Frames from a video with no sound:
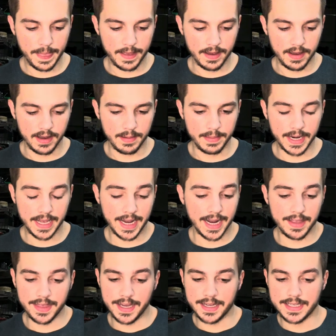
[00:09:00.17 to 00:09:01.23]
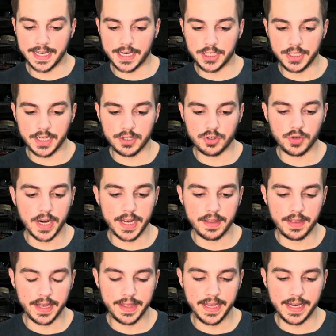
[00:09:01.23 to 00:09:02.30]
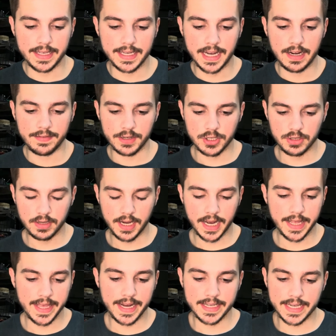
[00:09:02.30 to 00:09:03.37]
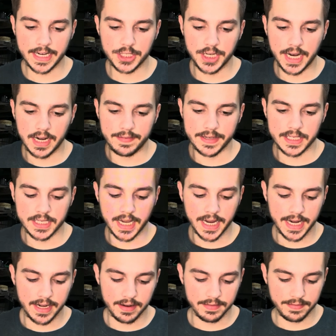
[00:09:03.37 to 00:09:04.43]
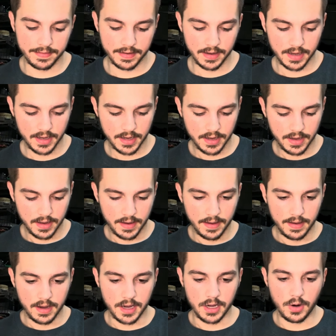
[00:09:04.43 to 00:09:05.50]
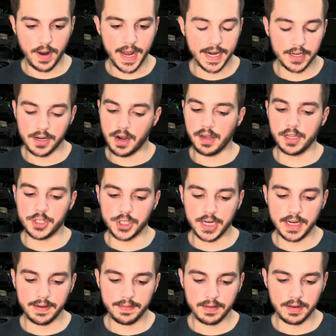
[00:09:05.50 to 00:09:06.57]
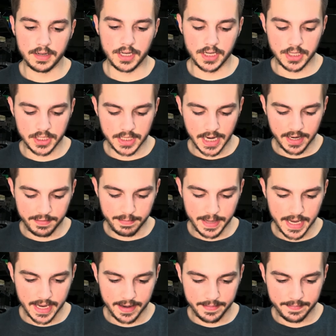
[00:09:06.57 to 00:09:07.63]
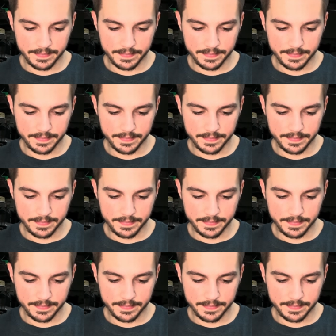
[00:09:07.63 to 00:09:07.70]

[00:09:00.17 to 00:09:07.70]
But I think it's actually a strength. I think it's actually kind of a sign of, acknowledging, just kind of being